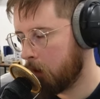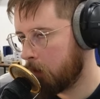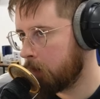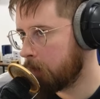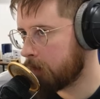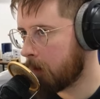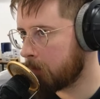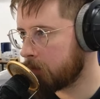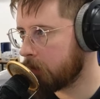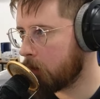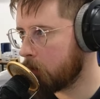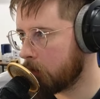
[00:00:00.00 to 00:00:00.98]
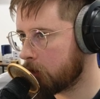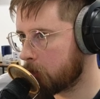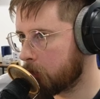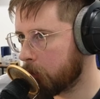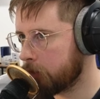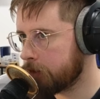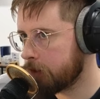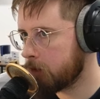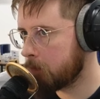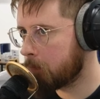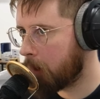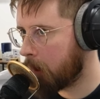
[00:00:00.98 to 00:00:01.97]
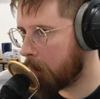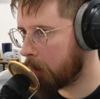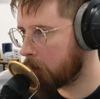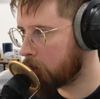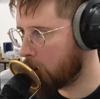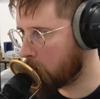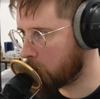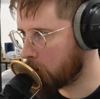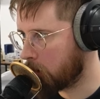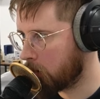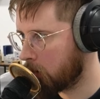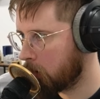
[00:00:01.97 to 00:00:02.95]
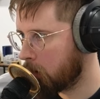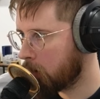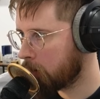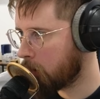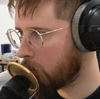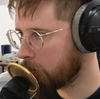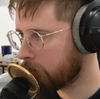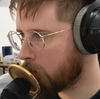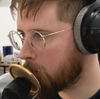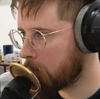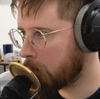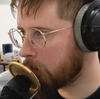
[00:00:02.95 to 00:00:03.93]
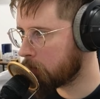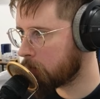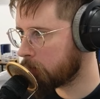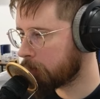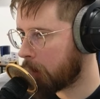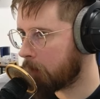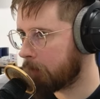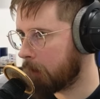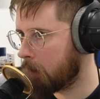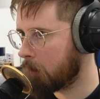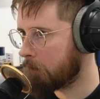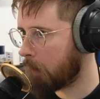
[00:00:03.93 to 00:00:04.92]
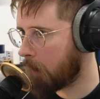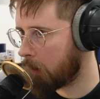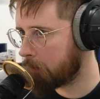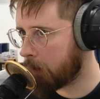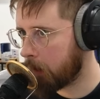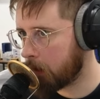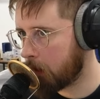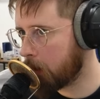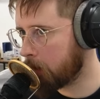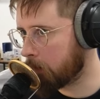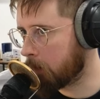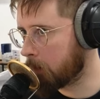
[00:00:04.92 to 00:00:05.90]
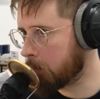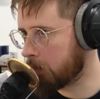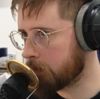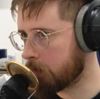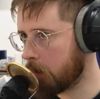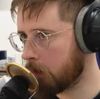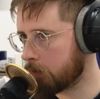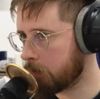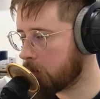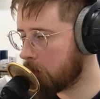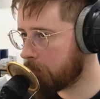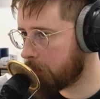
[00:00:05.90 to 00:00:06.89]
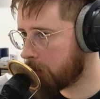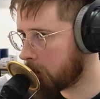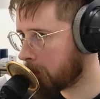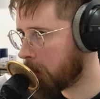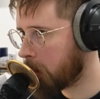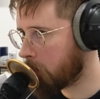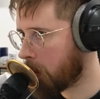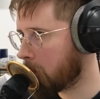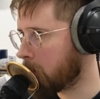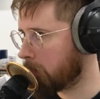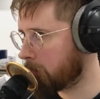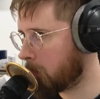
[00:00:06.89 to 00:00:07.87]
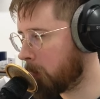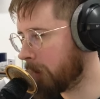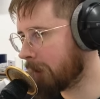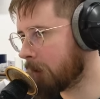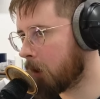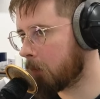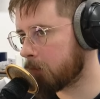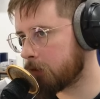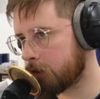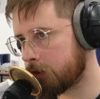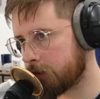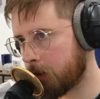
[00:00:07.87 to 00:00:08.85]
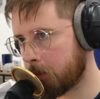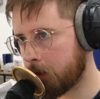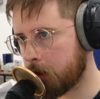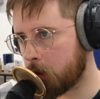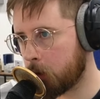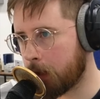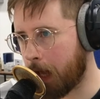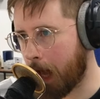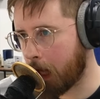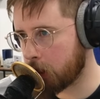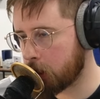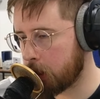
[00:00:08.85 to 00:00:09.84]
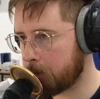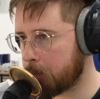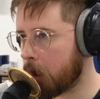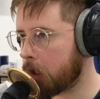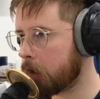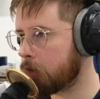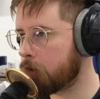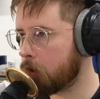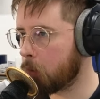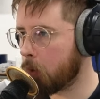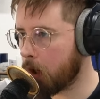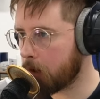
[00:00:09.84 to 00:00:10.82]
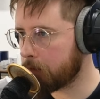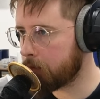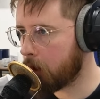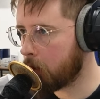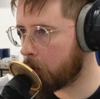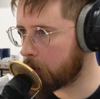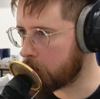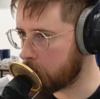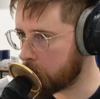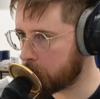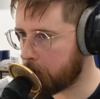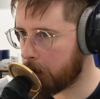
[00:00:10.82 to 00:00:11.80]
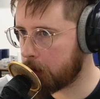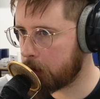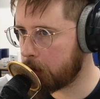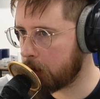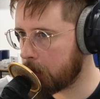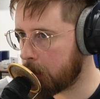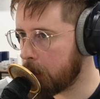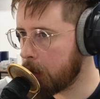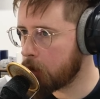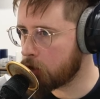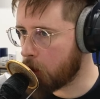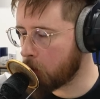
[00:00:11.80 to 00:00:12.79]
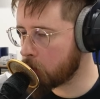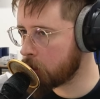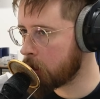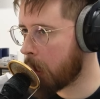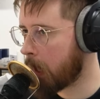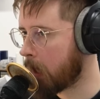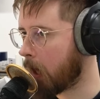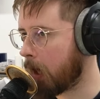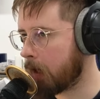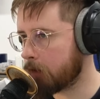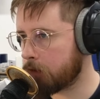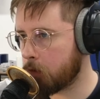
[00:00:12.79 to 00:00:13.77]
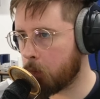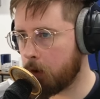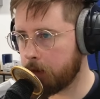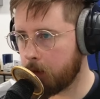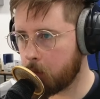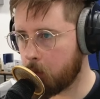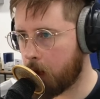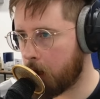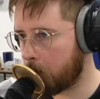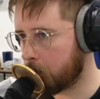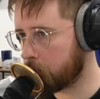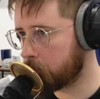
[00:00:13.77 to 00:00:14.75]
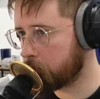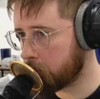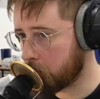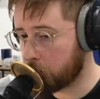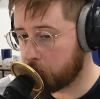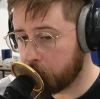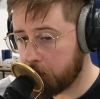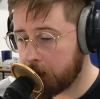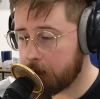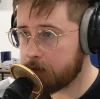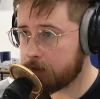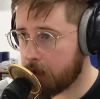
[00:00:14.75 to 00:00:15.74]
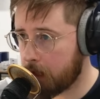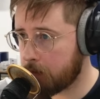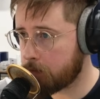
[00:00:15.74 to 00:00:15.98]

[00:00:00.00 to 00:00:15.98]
This episode is brought to you by Notion. There are so many tools out there that have AI in them these days, and they're fun to play around with. But when it comes to something you can actually plug into your workflow and use regularly, Notion AI is the one that will help you really save